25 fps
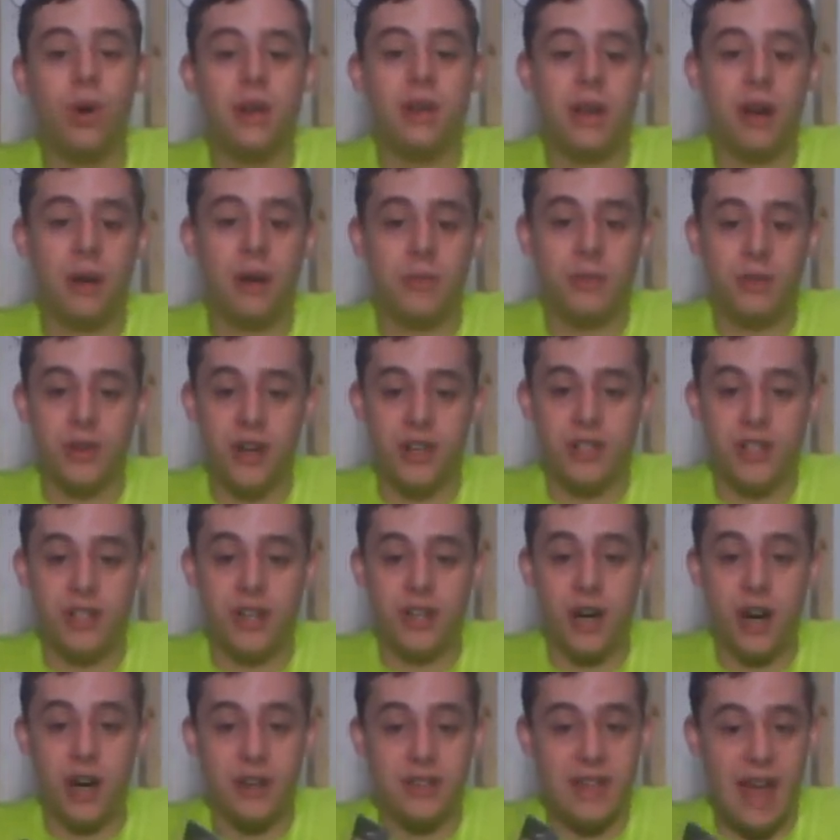
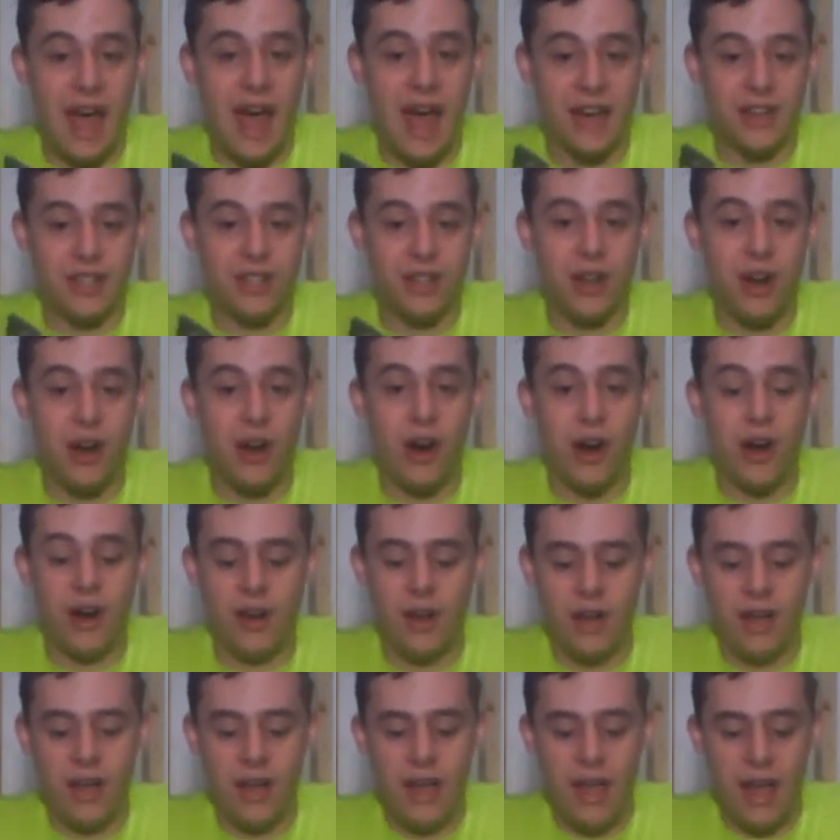upgradation cards actually are
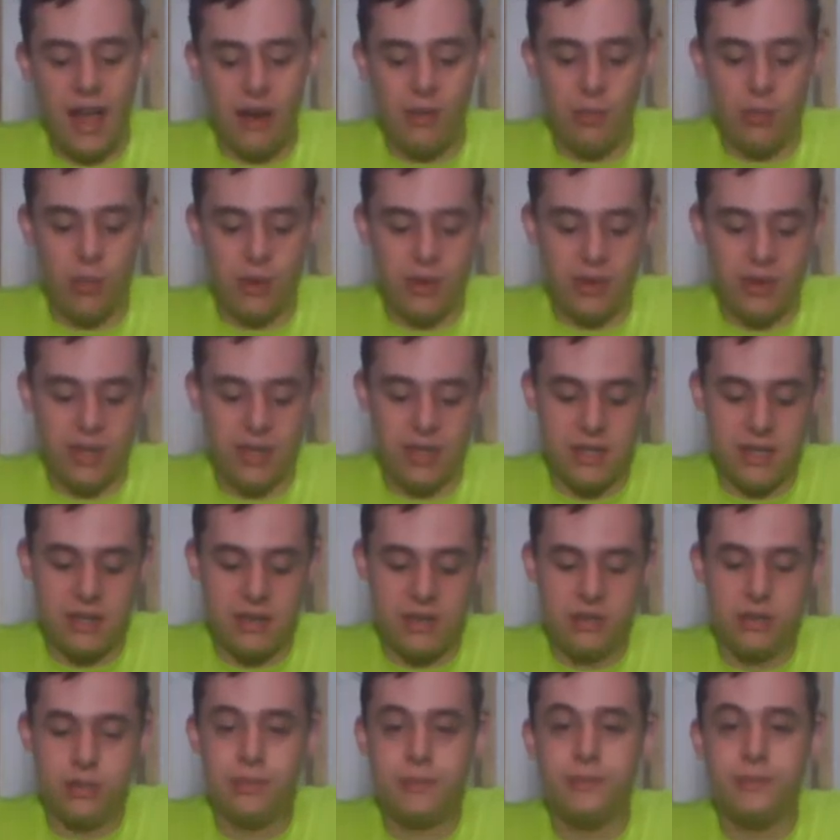and what they do.